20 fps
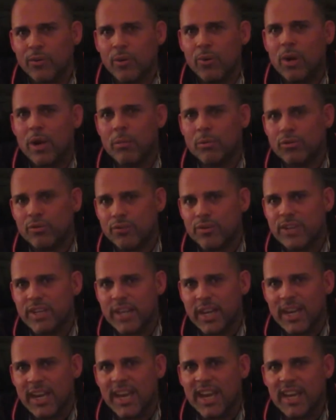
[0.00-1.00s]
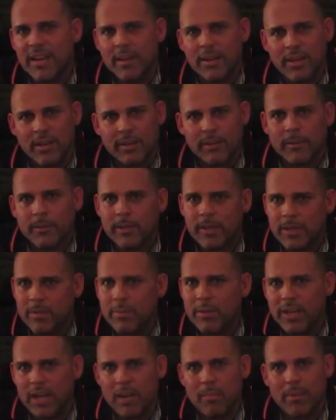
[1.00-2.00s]
although I was already an A, he
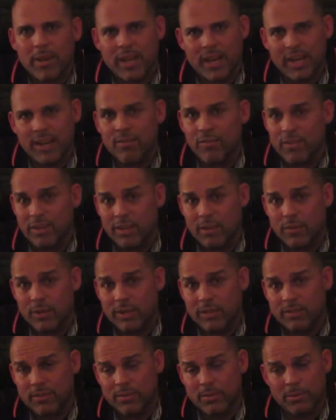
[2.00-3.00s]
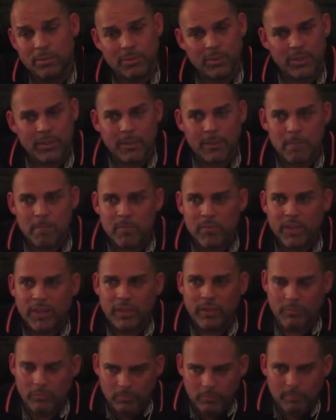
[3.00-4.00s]
became an A really quick too.
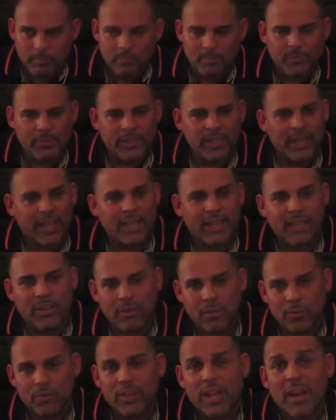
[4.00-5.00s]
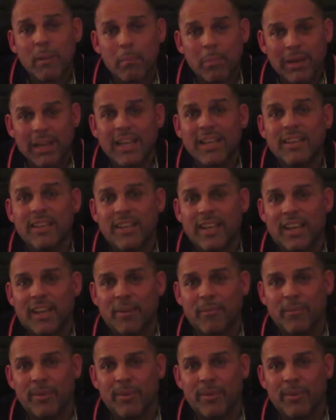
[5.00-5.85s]
And he knows how to play the game.